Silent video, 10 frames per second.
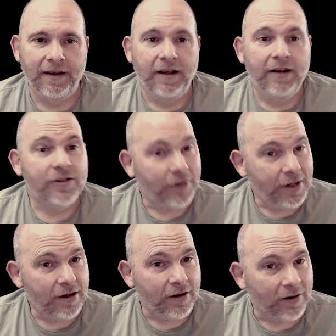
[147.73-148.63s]
So
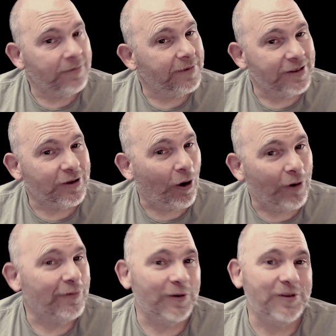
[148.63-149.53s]
here is our
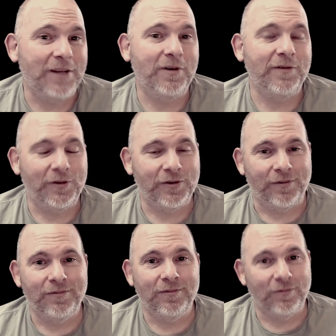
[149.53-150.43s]
first demo of
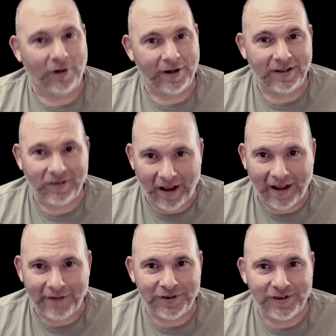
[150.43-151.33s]
Ozone, running
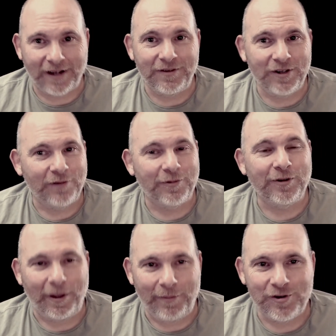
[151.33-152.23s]
live inside of the
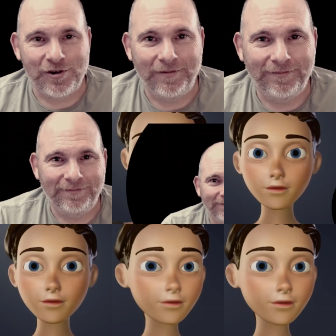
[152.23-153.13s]
Unreal game.
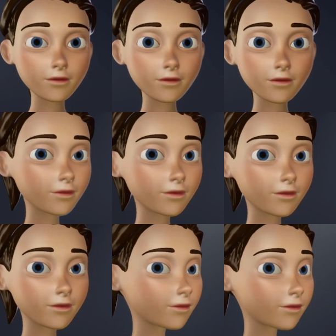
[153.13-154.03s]
All right, so let's
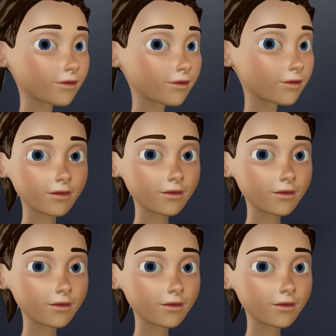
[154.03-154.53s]
take a look at Zoe